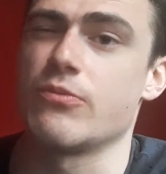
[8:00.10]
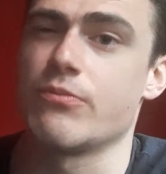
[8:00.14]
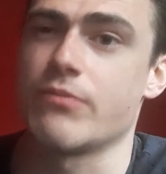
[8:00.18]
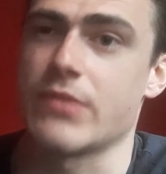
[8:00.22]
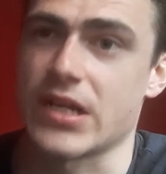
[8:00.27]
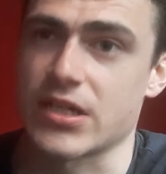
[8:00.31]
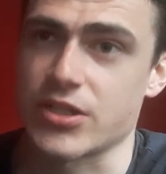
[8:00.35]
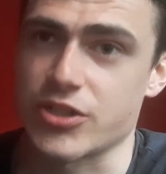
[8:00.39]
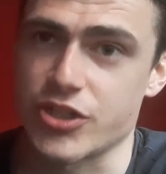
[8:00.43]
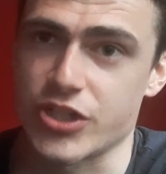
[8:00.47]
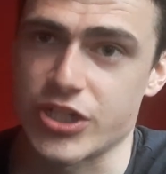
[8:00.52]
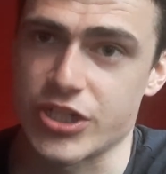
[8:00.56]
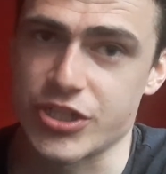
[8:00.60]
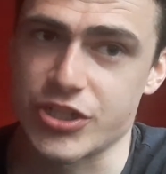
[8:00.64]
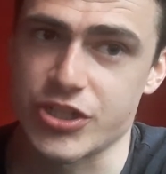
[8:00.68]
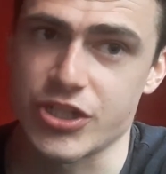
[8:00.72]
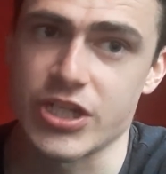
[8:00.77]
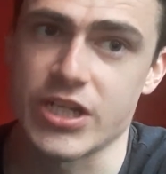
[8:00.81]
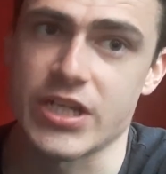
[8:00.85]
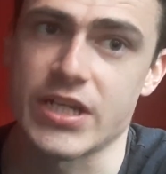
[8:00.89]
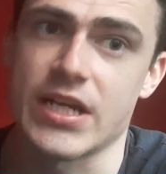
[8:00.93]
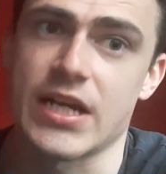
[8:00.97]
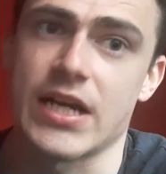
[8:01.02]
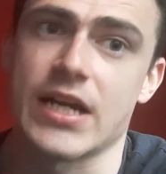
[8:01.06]
Manchester
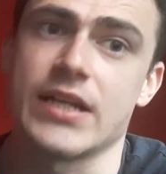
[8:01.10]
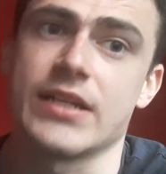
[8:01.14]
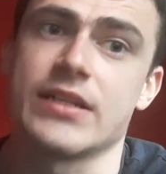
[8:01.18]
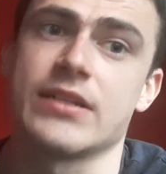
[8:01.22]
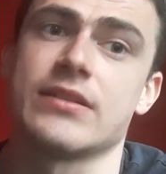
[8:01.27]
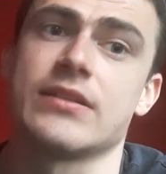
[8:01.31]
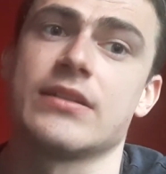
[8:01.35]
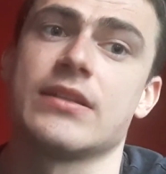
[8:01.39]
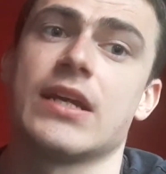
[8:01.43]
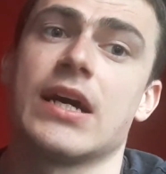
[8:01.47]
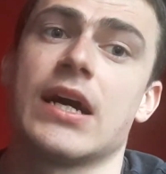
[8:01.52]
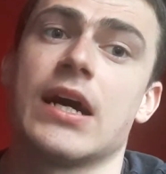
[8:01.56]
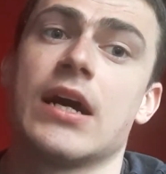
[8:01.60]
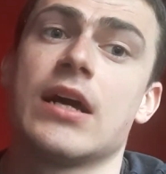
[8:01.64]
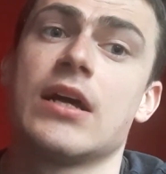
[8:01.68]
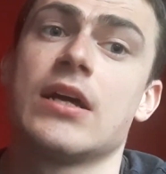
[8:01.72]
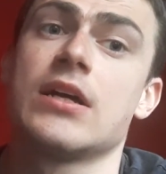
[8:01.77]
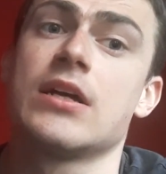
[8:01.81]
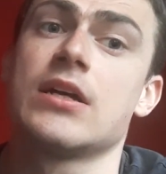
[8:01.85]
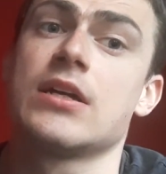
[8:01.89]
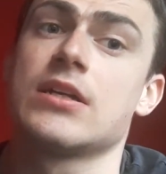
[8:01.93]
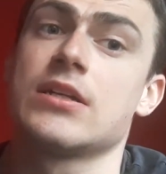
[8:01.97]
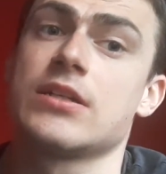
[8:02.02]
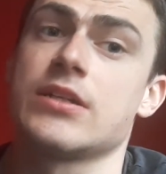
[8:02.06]
United in that.
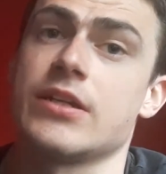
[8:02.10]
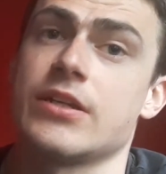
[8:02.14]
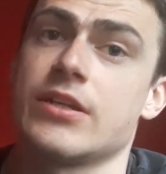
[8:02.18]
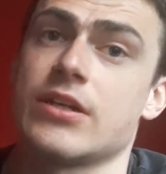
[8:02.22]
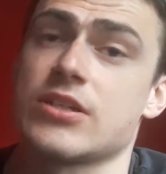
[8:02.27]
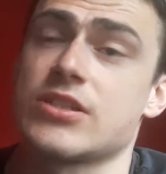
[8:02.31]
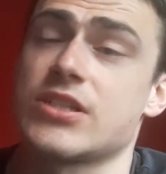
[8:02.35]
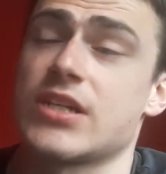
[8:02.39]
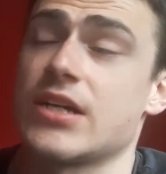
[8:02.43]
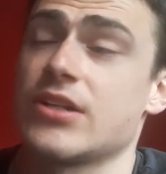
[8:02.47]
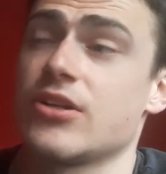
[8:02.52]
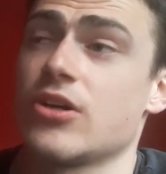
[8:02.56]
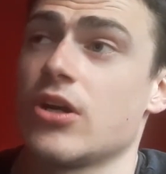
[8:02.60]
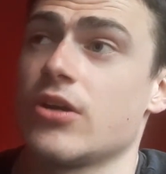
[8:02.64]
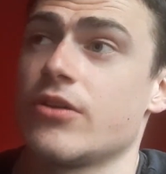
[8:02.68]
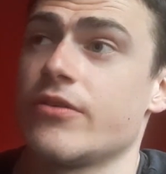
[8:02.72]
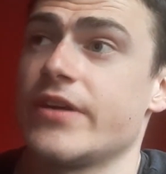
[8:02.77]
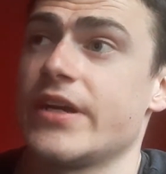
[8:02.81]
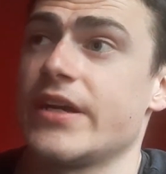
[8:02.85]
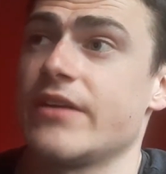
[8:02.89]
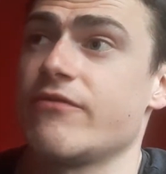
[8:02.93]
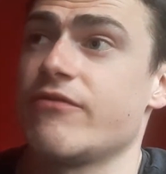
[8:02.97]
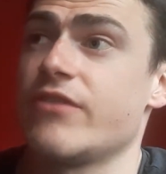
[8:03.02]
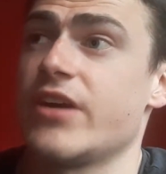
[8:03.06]
You know, so I don't
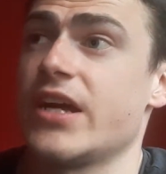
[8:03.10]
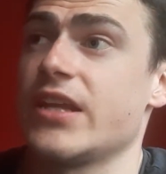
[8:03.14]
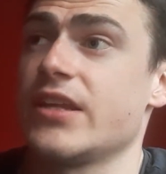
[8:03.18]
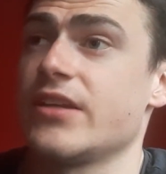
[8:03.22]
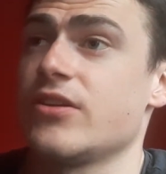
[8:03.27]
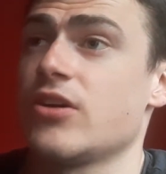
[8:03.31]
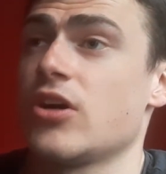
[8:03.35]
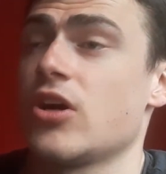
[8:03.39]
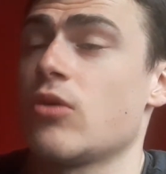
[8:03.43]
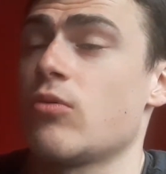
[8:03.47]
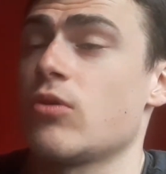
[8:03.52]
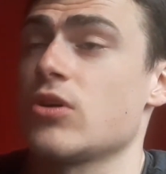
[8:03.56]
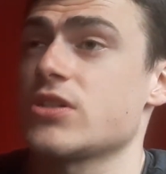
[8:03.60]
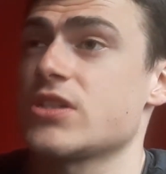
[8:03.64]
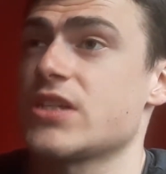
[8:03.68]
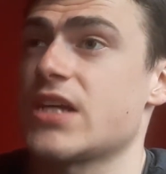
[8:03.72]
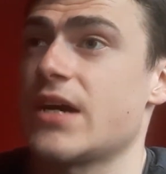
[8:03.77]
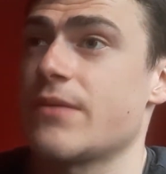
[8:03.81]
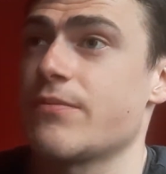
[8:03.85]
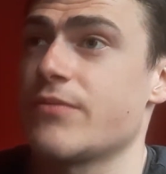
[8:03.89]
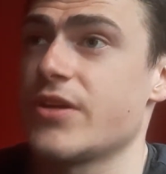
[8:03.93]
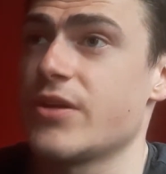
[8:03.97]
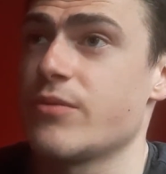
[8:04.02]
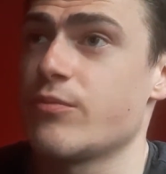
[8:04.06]
really know what's
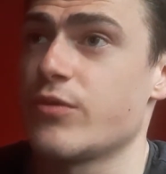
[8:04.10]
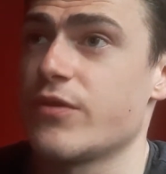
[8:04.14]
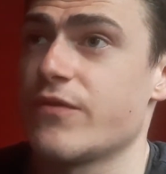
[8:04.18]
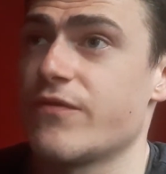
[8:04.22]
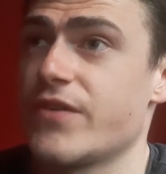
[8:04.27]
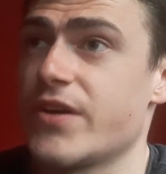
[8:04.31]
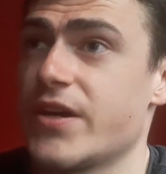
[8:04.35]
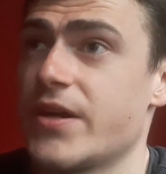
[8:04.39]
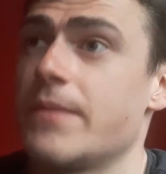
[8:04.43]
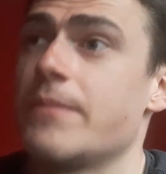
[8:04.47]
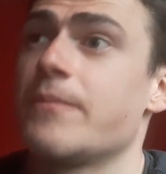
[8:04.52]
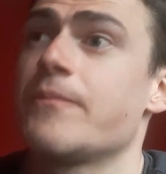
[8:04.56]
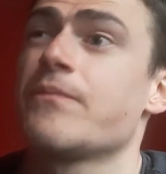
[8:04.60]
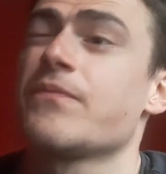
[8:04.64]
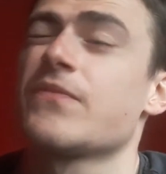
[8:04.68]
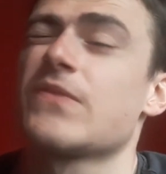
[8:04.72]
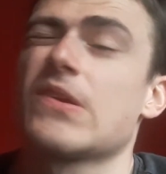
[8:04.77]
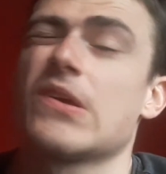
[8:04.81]
happening with him.